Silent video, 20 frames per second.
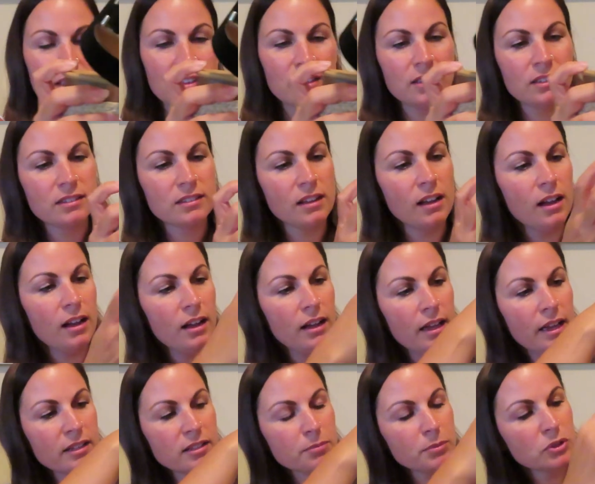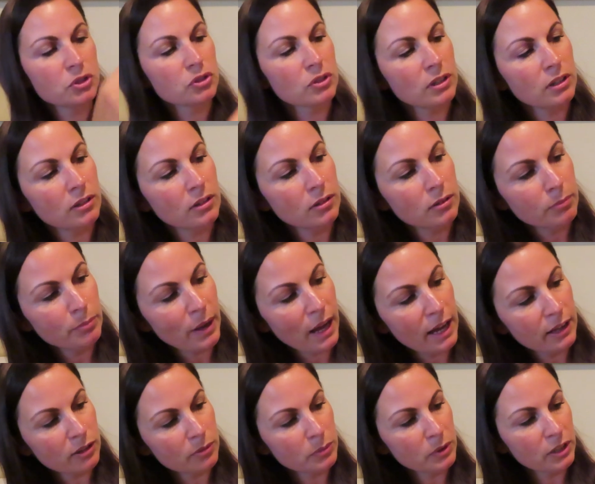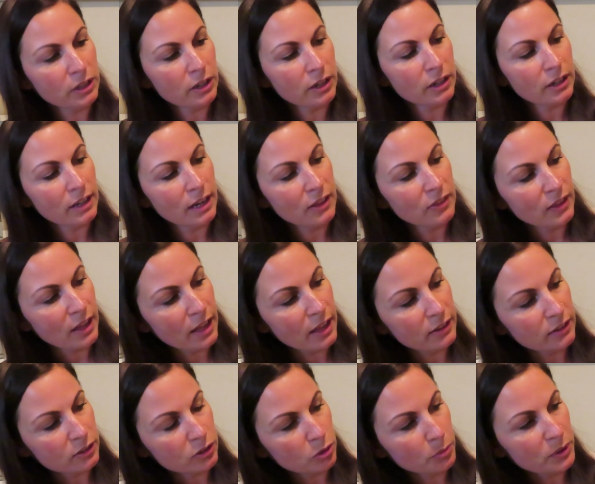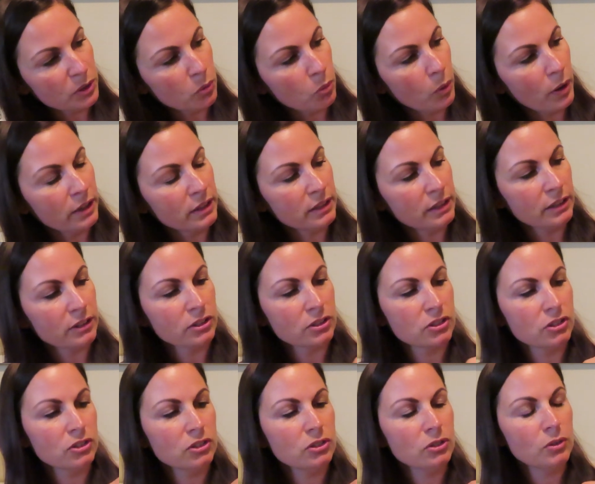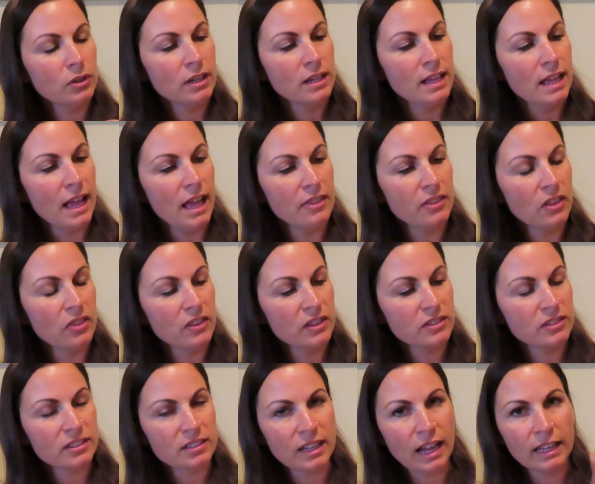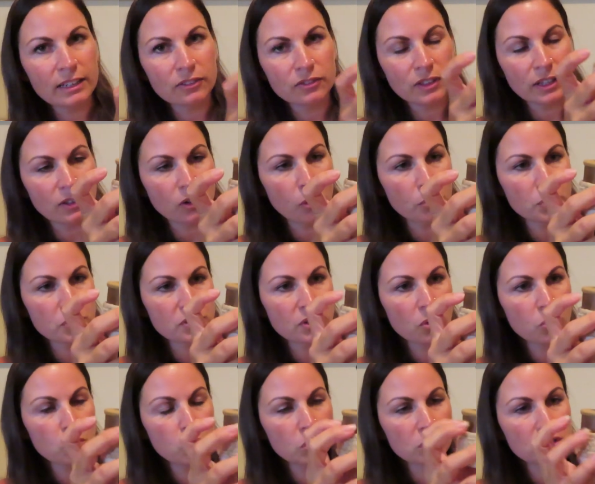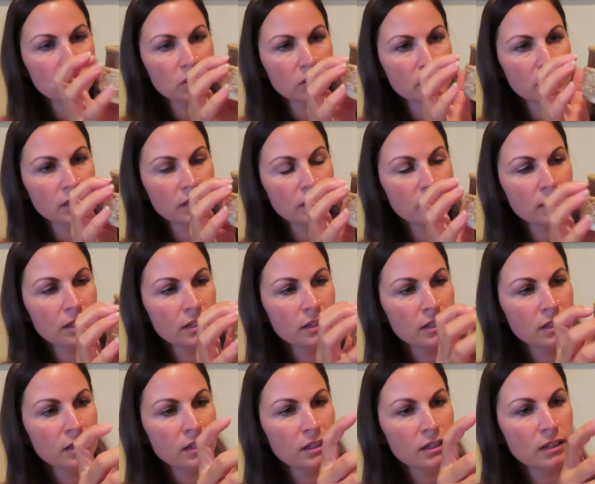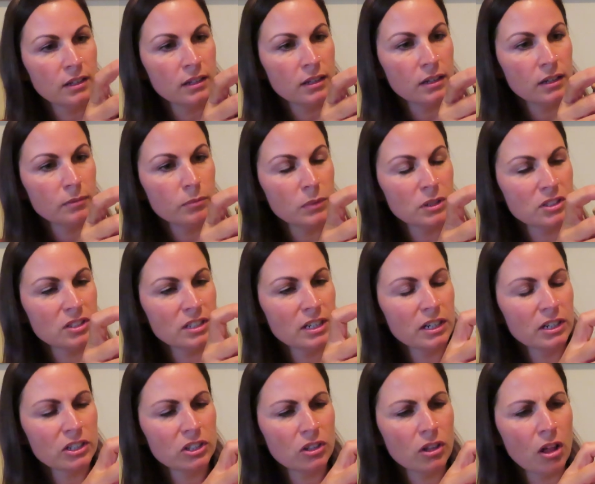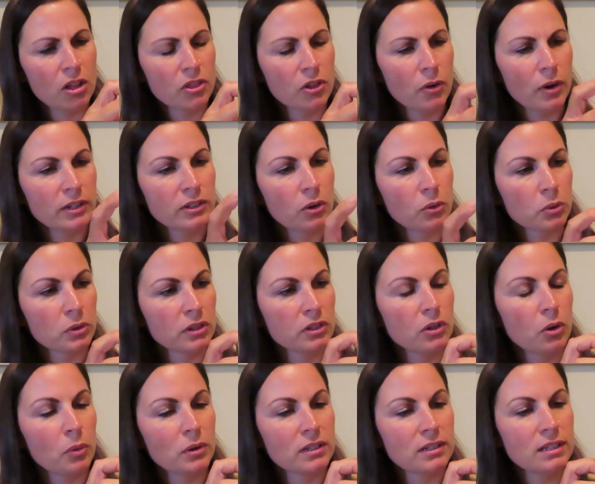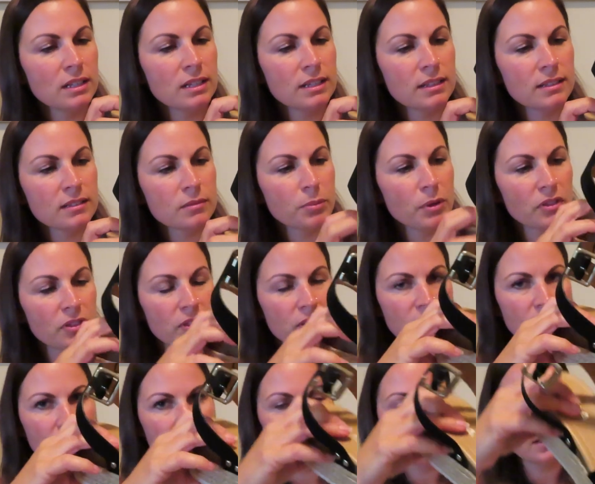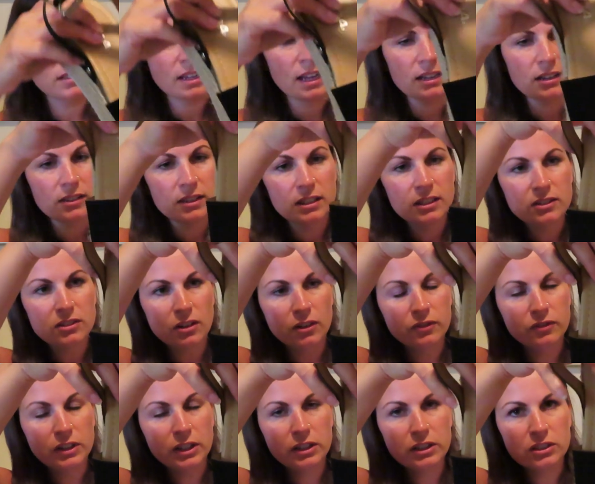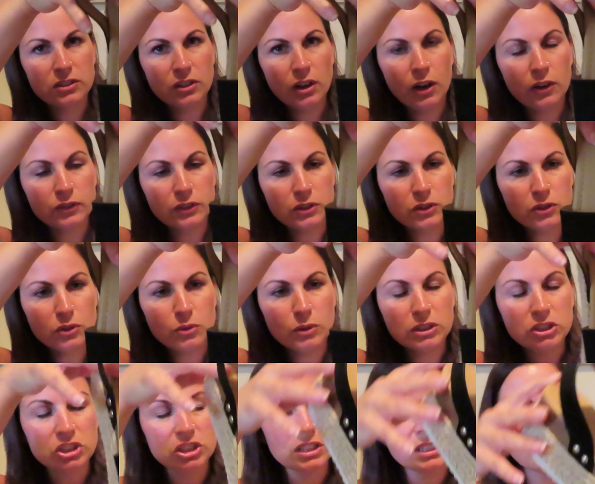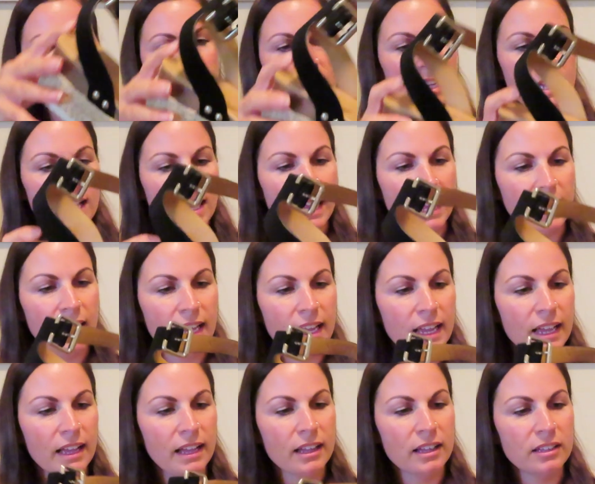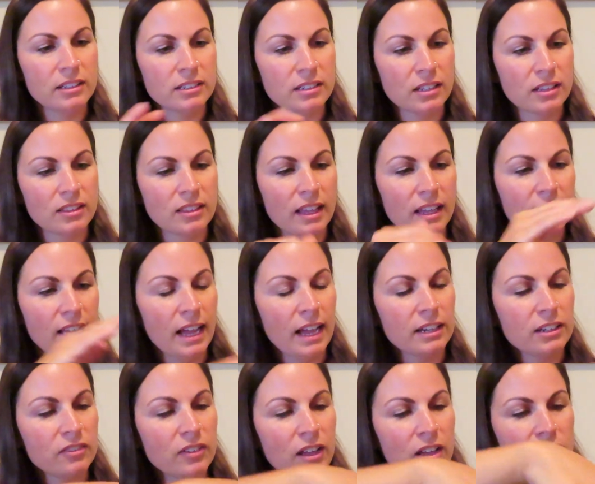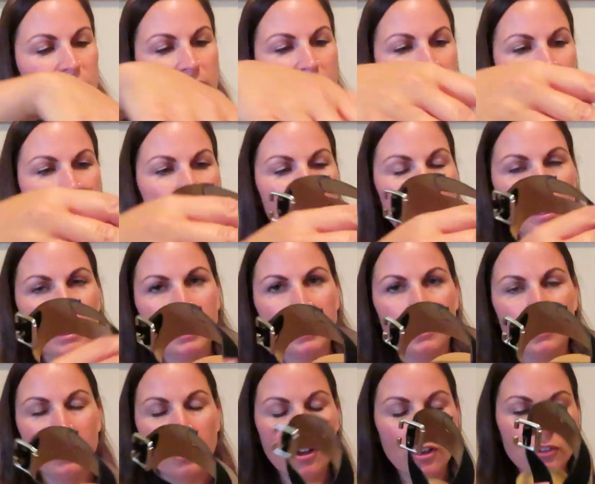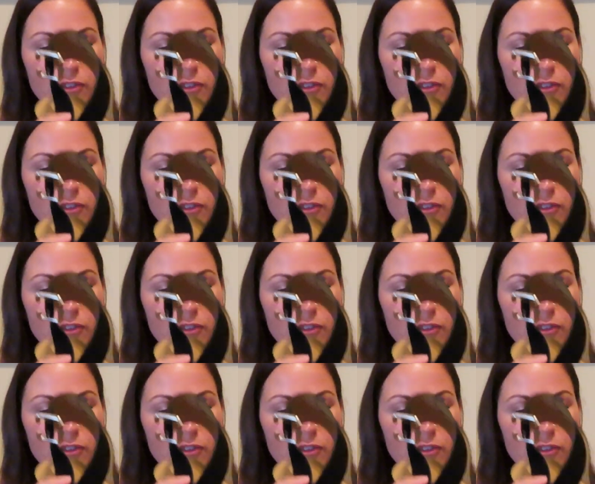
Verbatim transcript: this uh, espadrille bottom here and then a little bit of white here too. And then this is kind of like almost a wood looking material, although I don't really know what it is, but the inside of these are very soft and squishy, and they kind of have like a